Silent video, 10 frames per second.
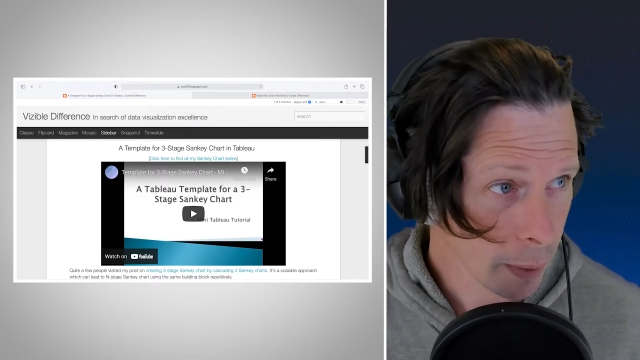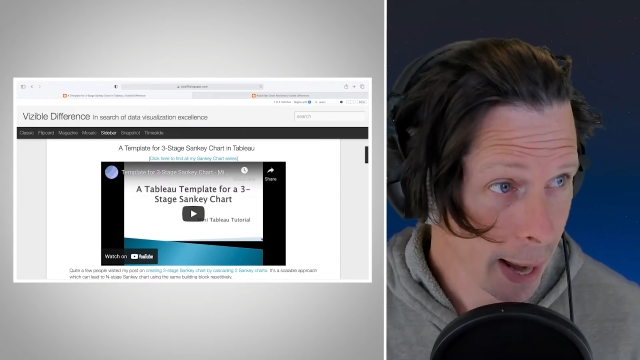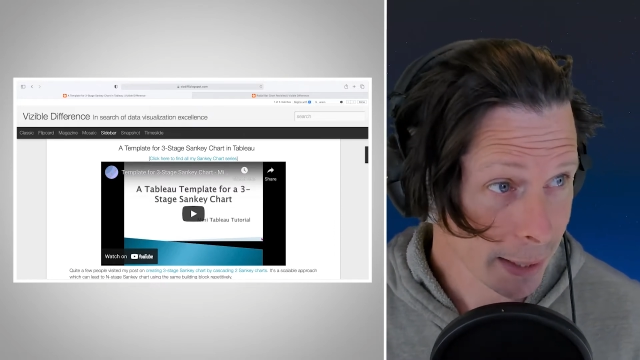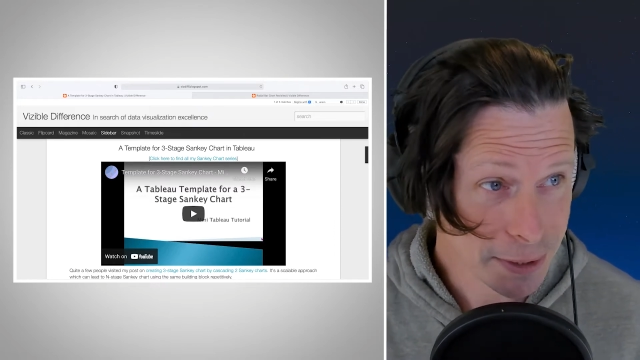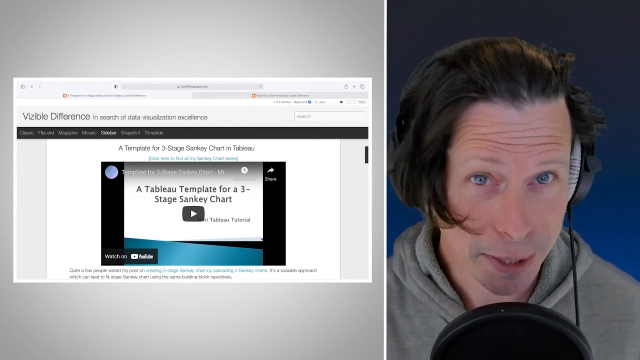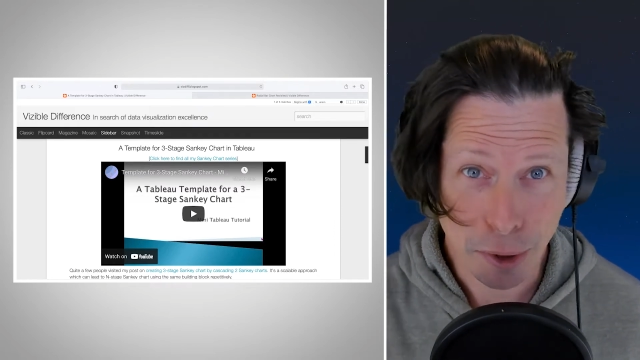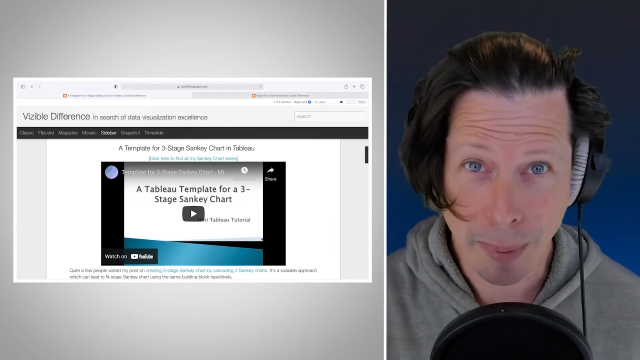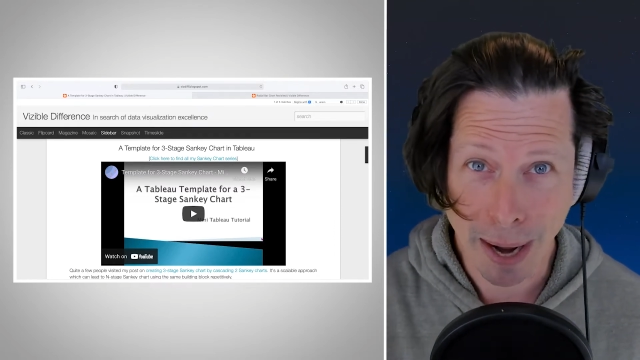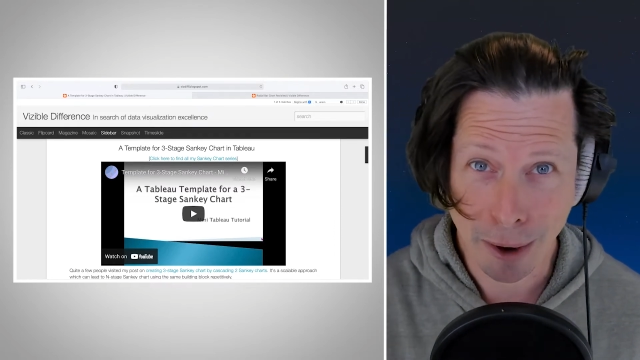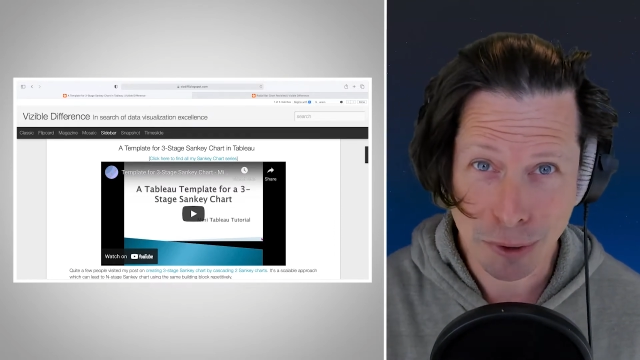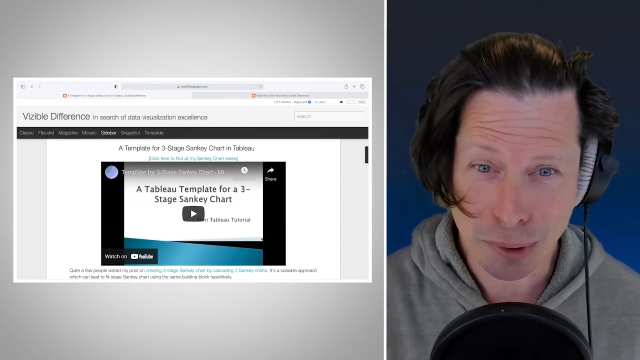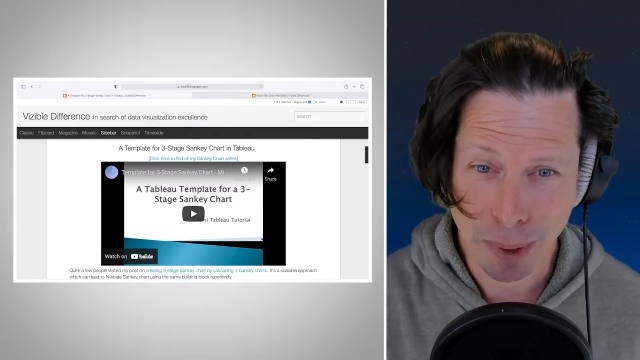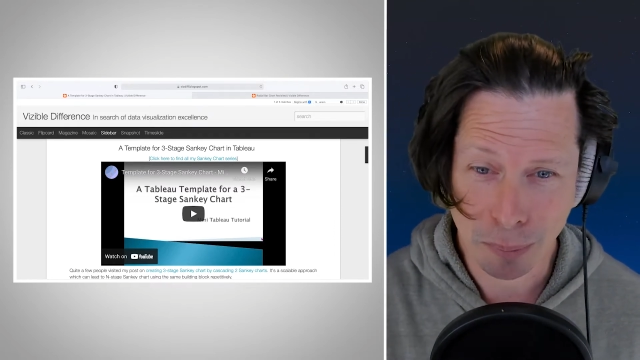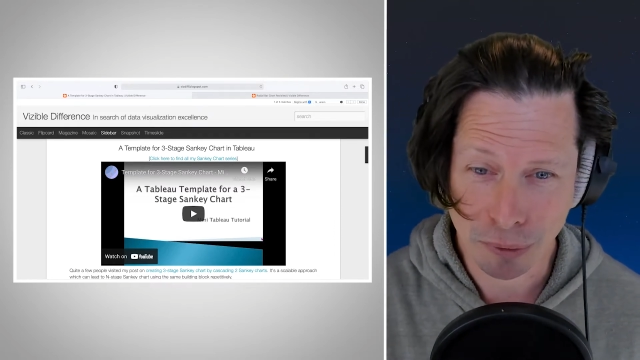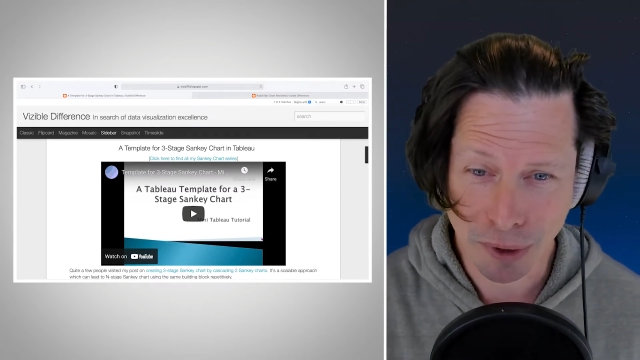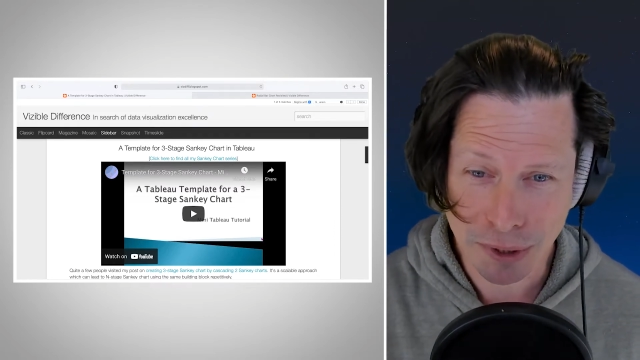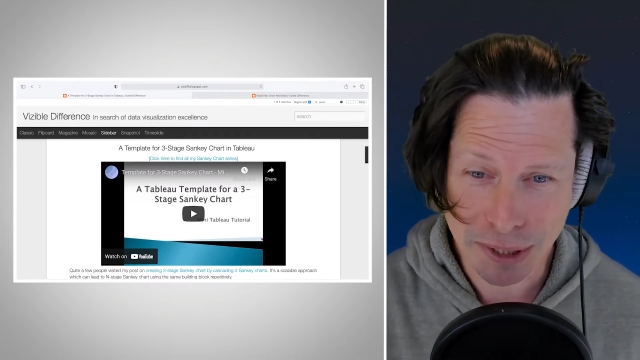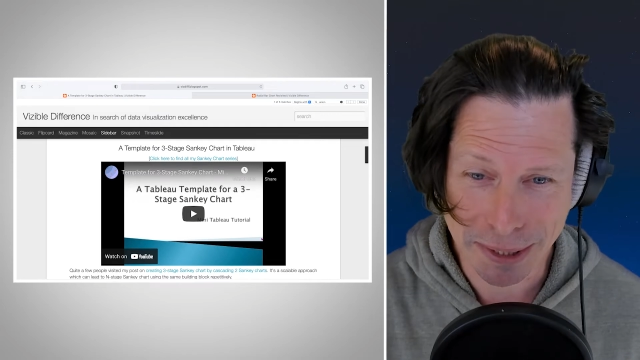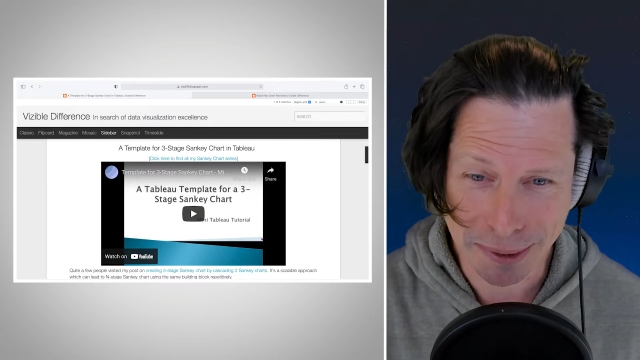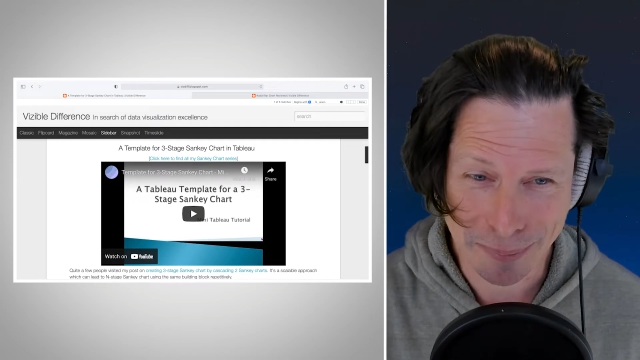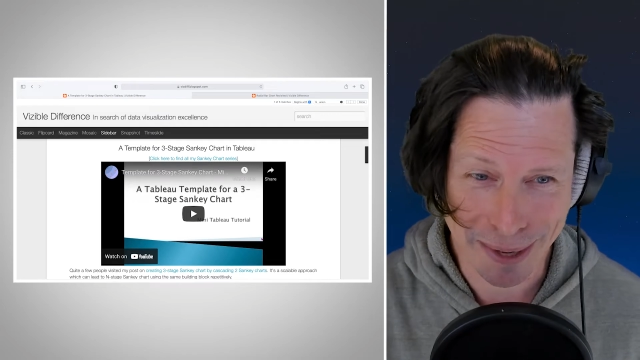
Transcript: Alexander Mao is a member of our team,